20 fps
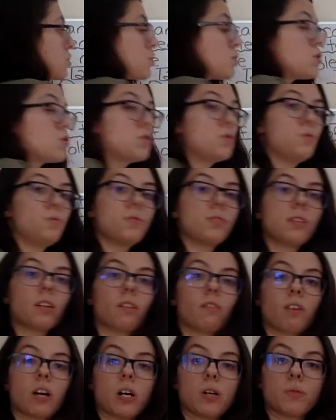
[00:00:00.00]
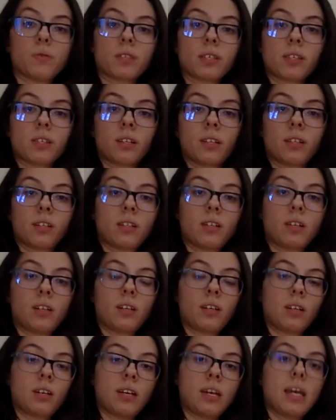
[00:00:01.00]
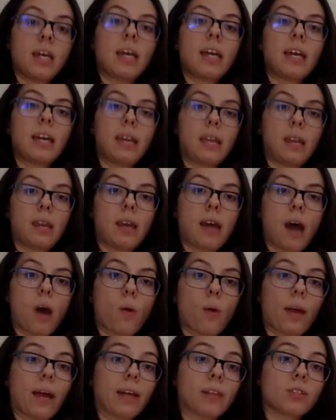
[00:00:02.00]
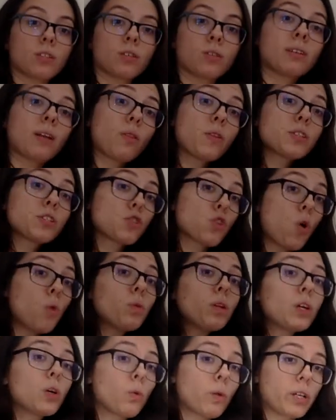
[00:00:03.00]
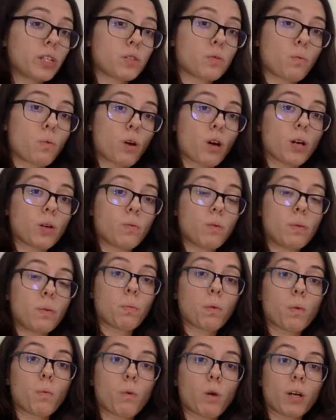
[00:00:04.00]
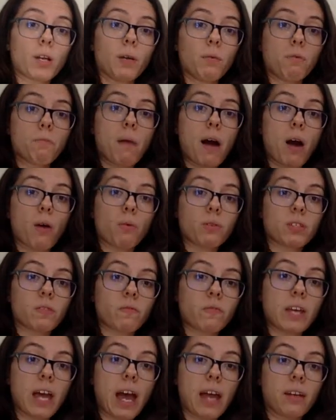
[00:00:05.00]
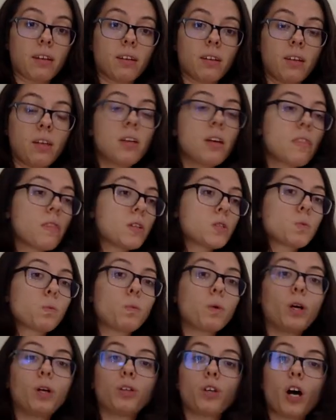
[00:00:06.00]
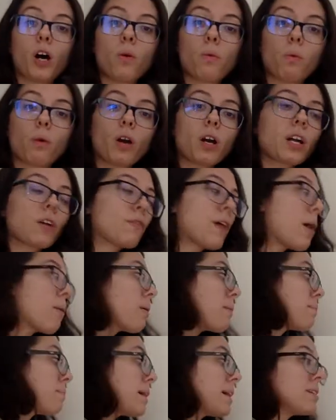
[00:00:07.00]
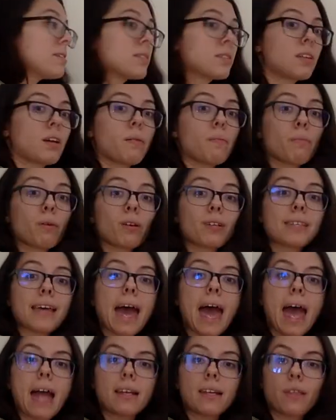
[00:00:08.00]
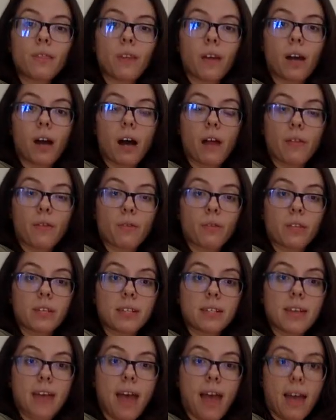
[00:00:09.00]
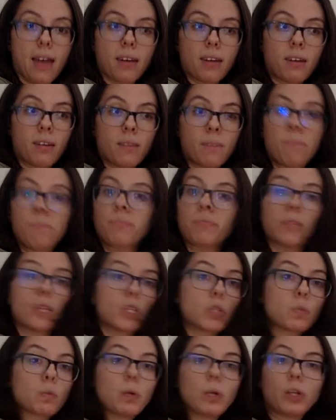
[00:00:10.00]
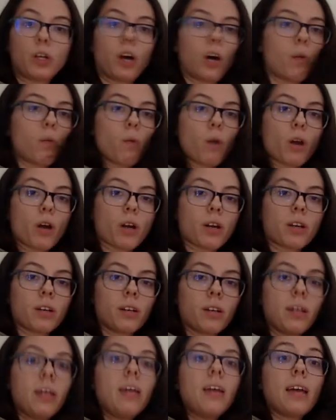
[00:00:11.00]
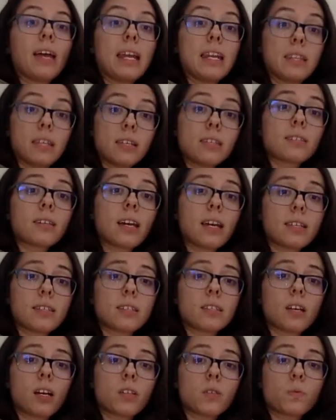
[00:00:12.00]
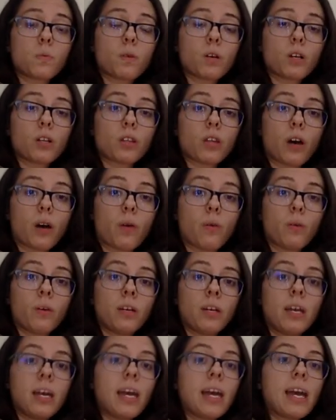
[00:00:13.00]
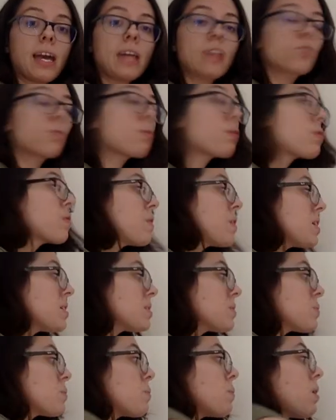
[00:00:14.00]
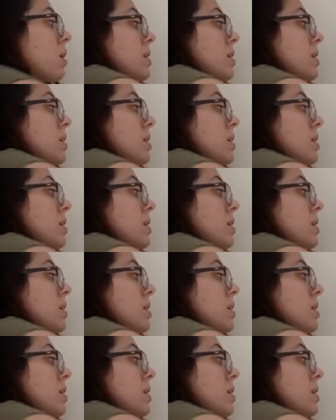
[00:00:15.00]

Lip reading: 2 zeros in our answer. Now this is only going to work we're working with powers of 10. This will not work if our base number is anything other than 10. This will not work. In this case, it does work though. So this